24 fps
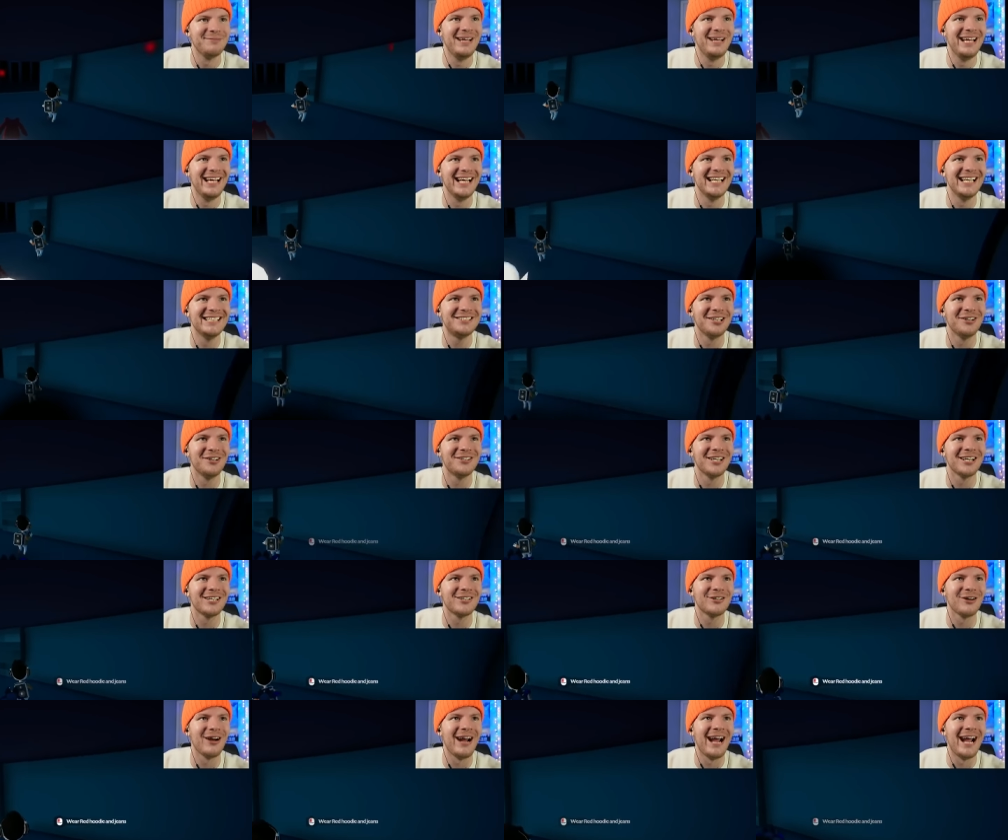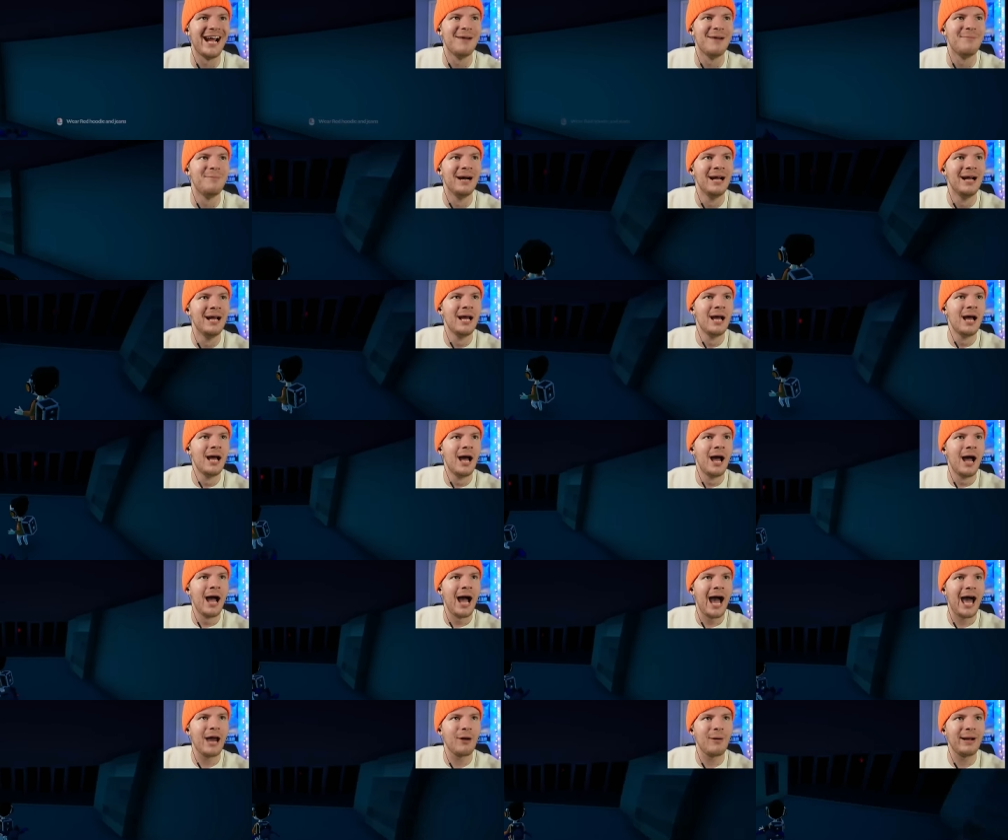me into the crib.
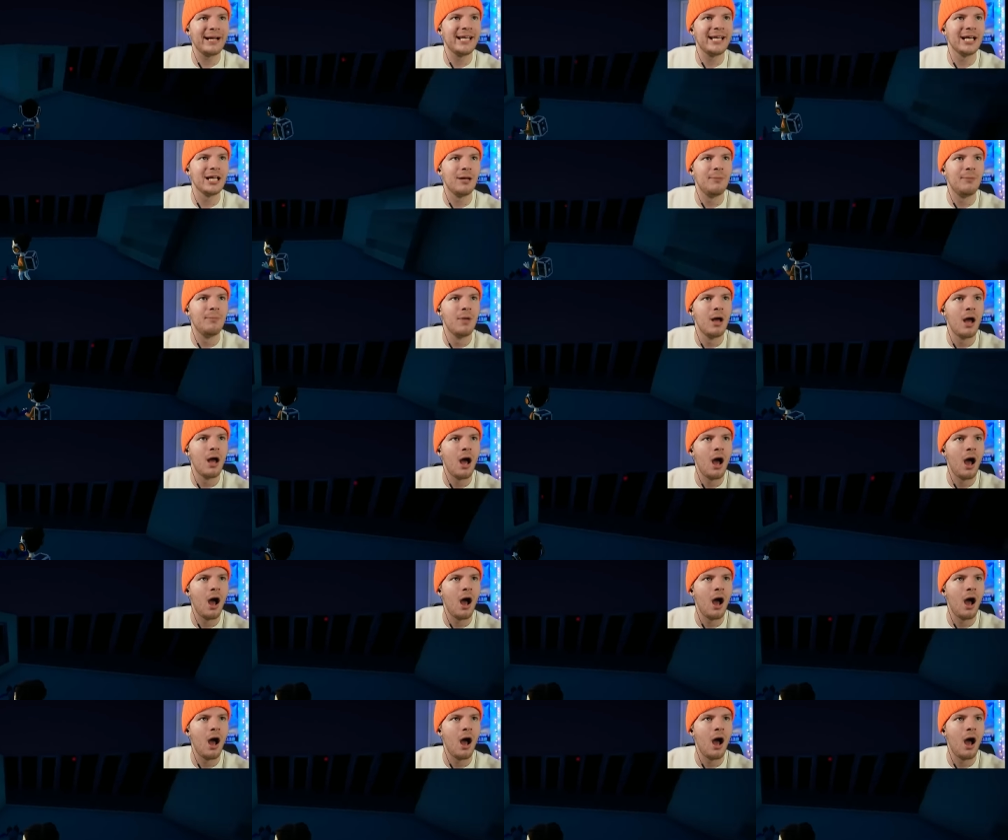How do I kill him?